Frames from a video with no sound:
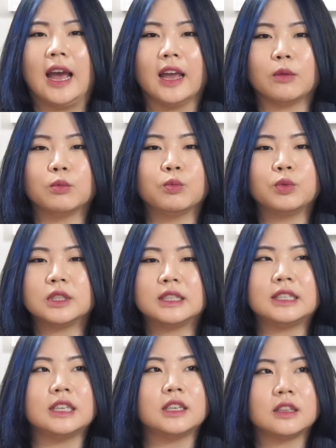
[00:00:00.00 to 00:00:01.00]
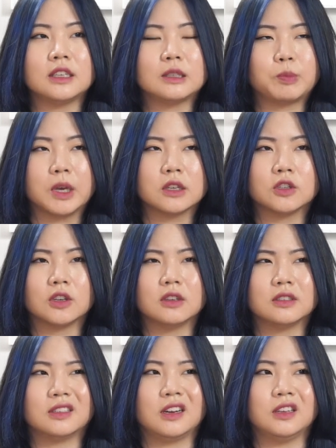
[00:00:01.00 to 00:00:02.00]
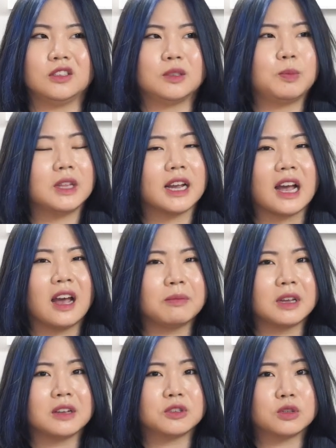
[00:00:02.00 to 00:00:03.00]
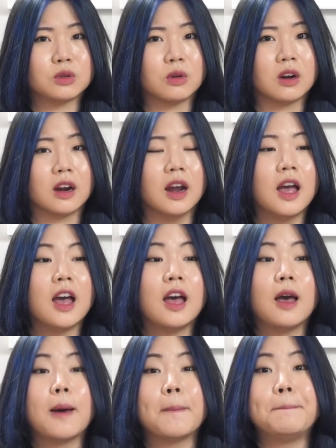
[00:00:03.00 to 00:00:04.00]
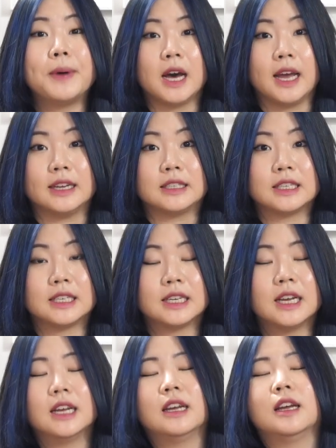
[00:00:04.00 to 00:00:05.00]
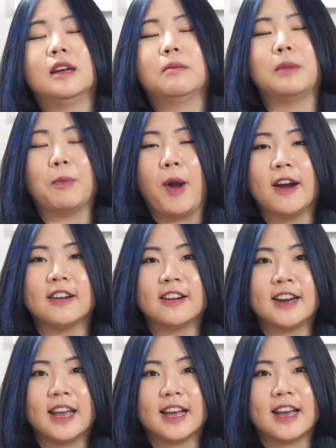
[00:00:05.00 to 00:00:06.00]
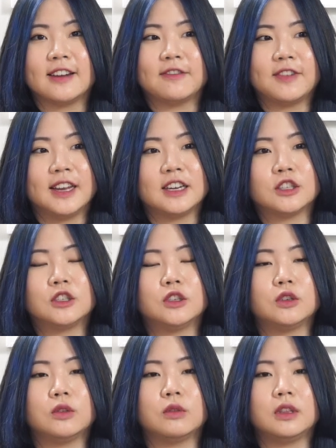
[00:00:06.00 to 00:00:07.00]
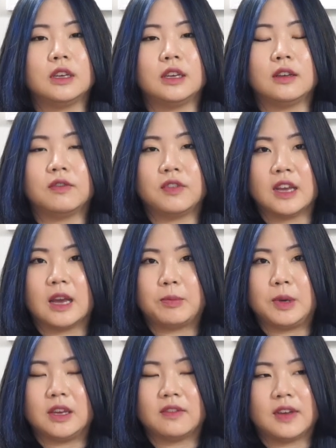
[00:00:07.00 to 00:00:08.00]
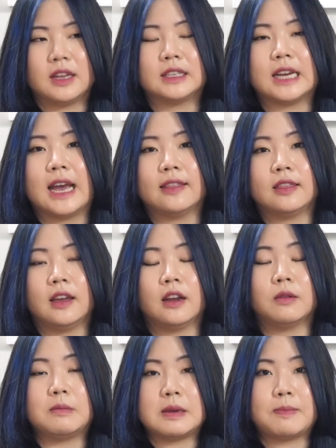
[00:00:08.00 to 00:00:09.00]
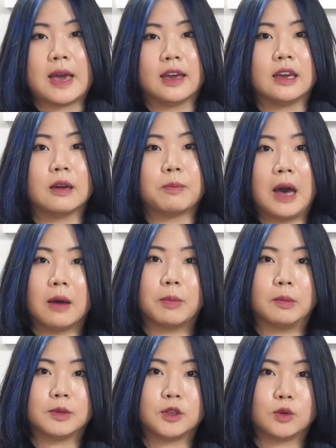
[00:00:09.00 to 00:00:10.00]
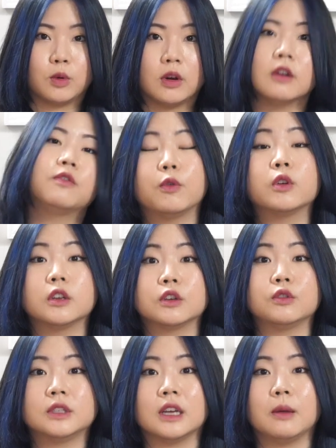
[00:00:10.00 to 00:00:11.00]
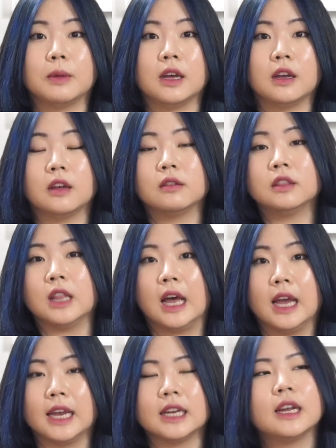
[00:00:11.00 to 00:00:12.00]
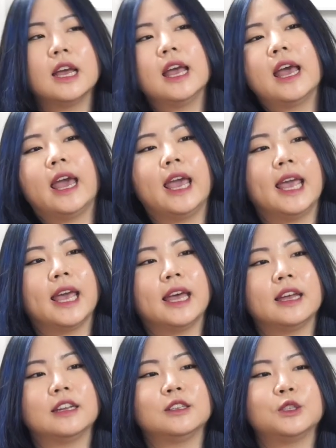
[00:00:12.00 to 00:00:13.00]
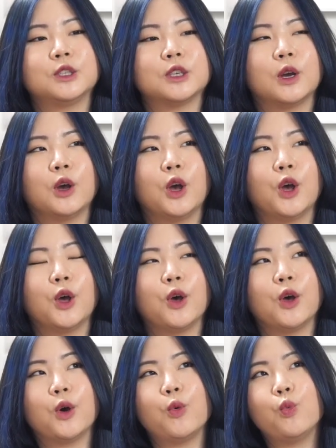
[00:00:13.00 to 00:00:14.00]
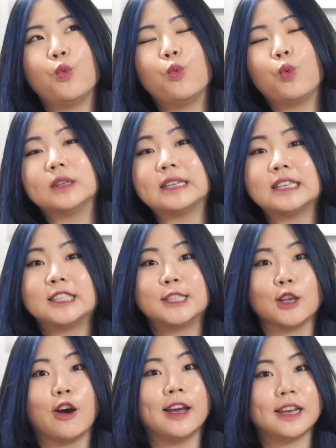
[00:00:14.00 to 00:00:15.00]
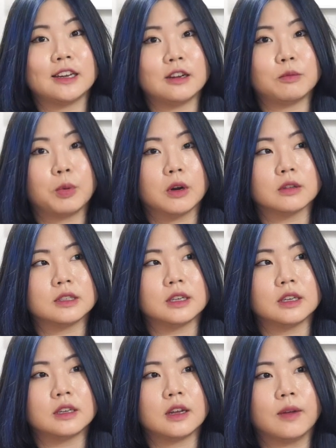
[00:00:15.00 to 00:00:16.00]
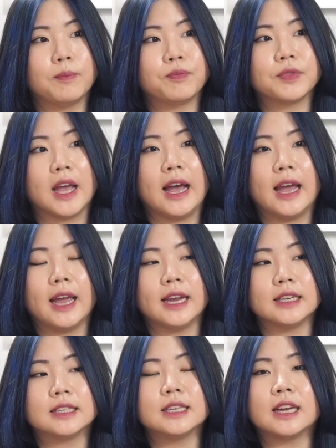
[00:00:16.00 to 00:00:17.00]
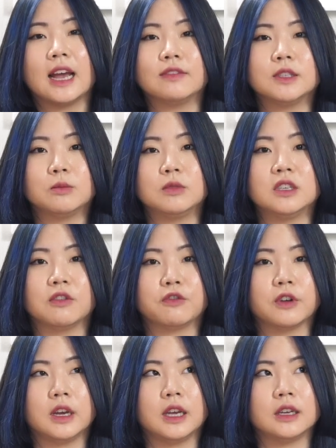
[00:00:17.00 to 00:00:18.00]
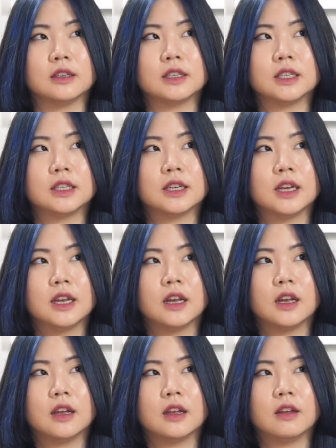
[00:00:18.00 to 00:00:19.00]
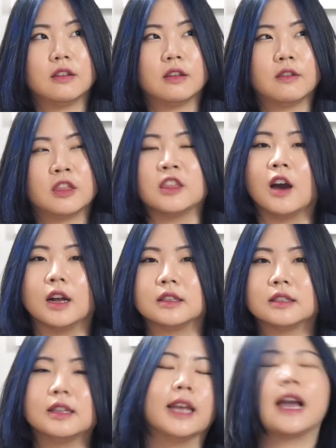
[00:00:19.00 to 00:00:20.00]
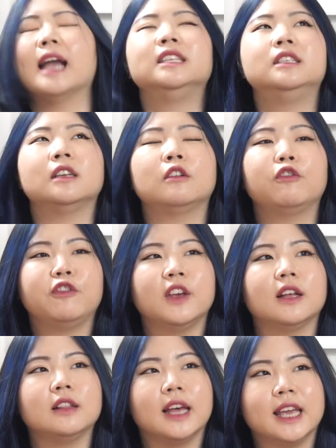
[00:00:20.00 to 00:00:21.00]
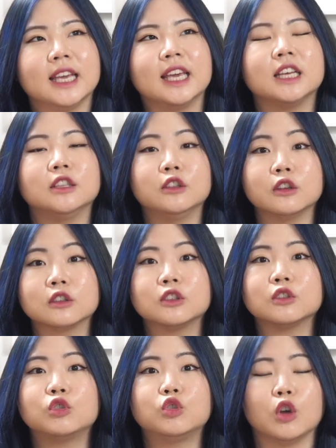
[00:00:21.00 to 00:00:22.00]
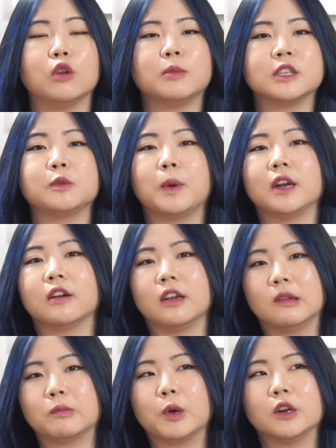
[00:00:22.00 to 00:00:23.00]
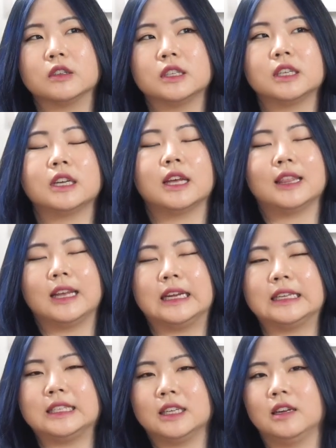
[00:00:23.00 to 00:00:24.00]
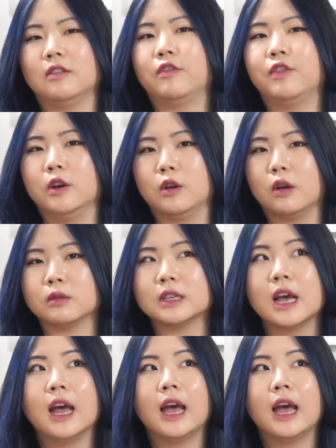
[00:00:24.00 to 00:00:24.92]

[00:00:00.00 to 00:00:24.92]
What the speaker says: I would see these pictures and I'd just be like, I'm not sure. But my partner and I got invited to the VIP event at their meatpacking pop-up store for the Kusama line. And once I saw it in person, I did have some different thoughts. Like, I did feel like it looked so much better in person than it did in photos.